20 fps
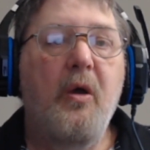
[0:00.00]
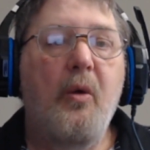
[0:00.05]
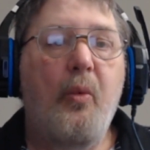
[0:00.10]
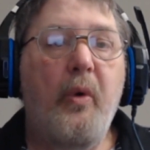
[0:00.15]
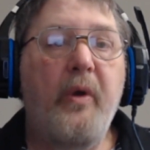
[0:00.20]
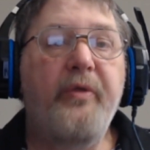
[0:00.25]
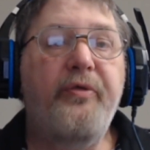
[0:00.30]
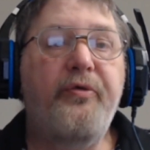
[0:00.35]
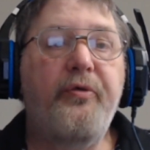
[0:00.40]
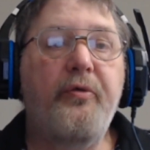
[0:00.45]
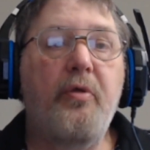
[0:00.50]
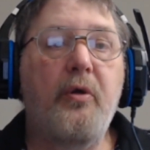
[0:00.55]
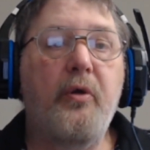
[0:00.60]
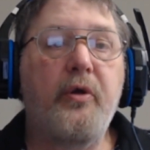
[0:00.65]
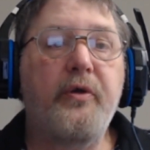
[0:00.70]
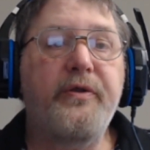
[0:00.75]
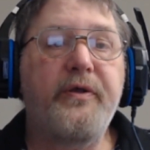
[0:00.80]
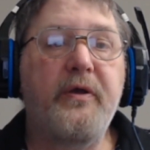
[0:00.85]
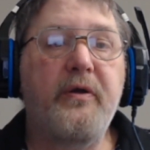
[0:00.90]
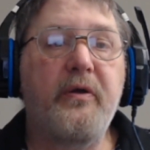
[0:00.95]
Once the
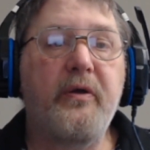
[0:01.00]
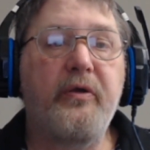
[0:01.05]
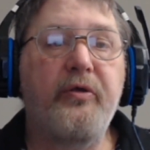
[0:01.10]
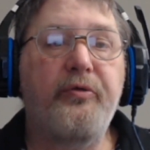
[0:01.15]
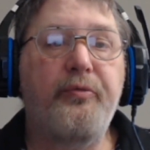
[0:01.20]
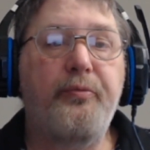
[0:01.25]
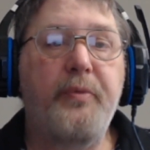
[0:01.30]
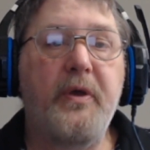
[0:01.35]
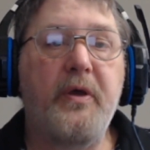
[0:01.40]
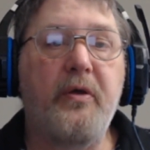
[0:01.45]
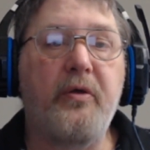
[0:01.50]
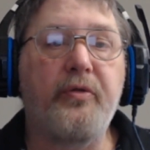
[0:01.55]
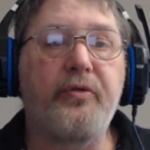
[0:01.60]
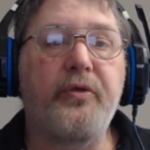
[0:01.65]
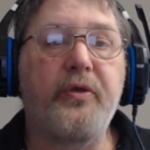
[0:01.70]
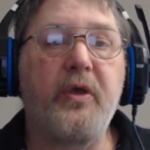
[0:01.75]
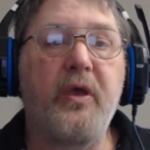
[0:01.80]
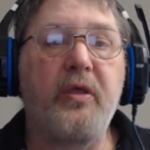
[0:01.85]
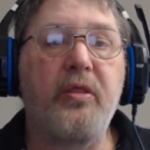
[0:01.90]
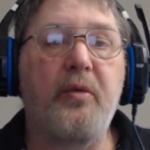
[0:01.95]
lower tier is
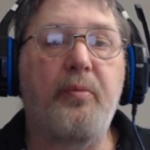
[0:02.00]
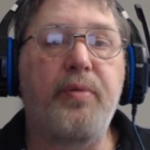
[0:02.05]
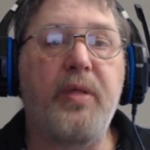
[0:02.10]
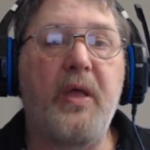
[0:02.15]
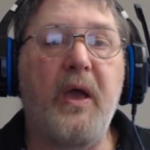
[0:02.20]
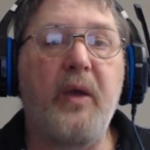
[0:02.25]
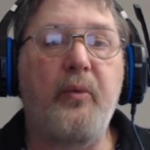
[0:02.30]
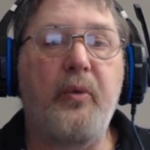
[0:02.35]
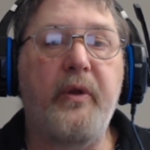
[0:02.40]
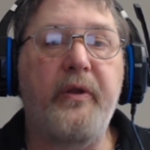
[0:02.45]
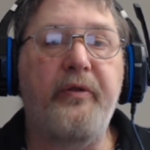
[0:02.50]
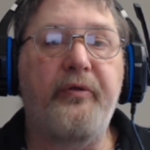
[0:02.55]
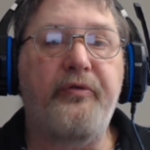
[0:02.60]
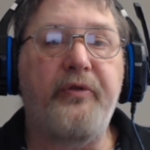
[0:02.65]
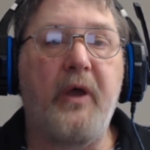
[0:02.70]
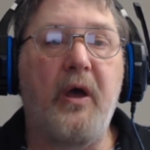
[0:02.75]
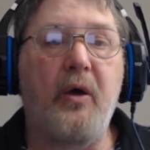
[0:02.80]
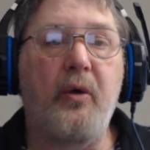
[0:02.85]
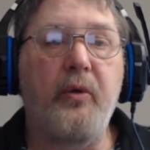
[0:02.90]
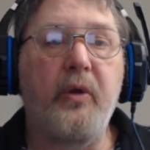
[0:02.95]
built and the plywood is
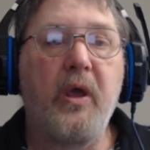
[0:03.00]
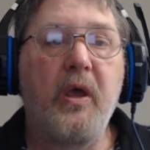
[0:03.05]
down,